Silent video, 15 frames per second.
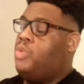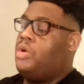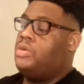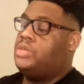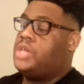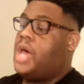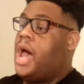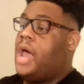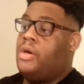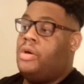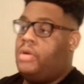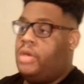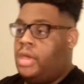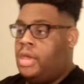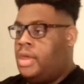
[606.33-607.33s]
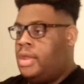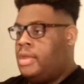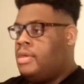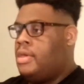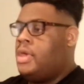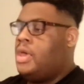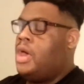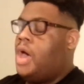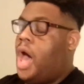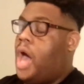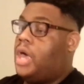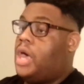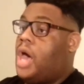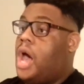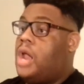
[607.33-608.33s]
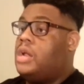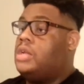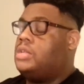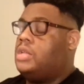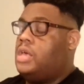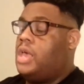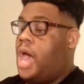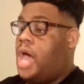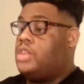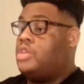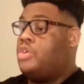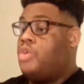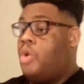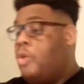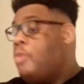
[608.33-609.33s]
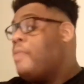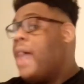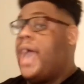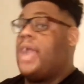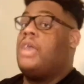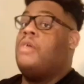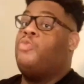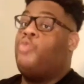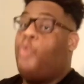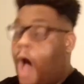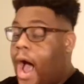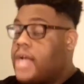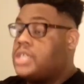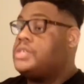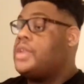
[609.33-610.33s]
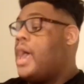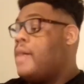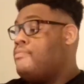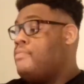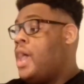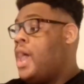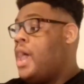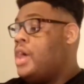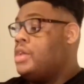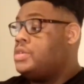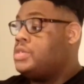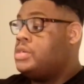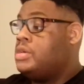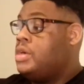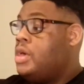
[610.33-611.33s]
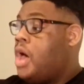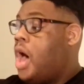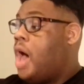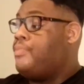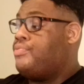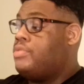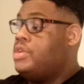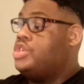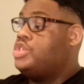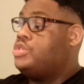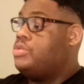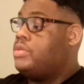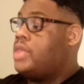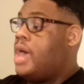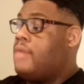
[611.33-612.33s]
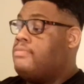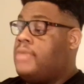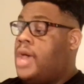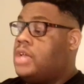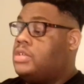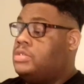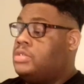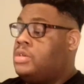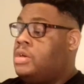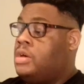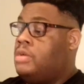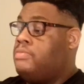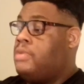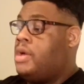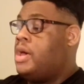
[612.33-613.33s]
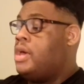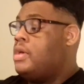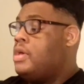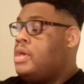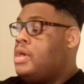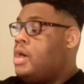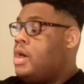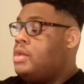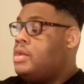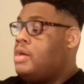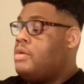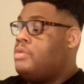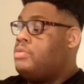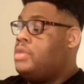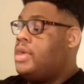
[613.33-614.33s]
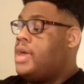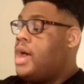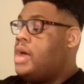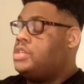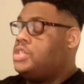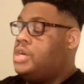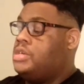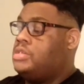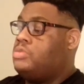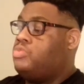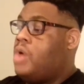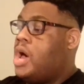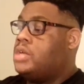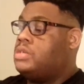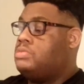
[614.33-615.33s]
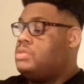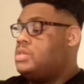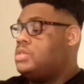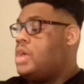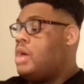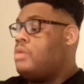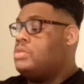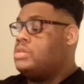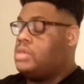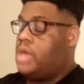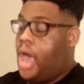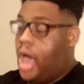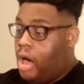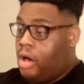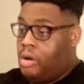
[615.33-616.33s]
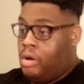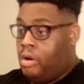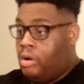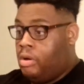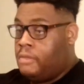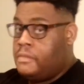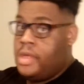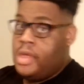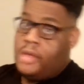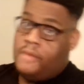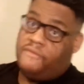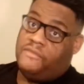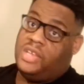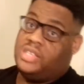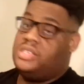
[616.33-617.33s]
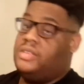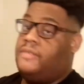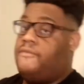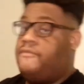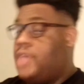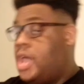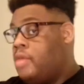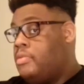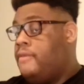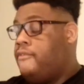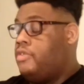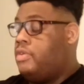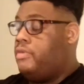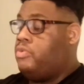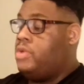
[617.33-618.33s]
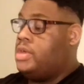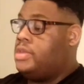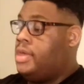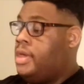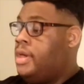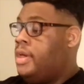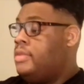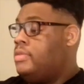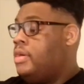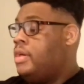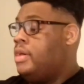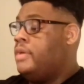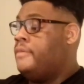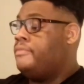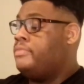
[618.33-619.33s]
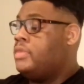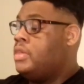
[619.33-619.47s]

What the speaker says: World Title, and I kindly had to go back and watch that match. I'm pretty sure that match was good, but I never really got a chance to watch it because I was at home visiting family for the weekend, and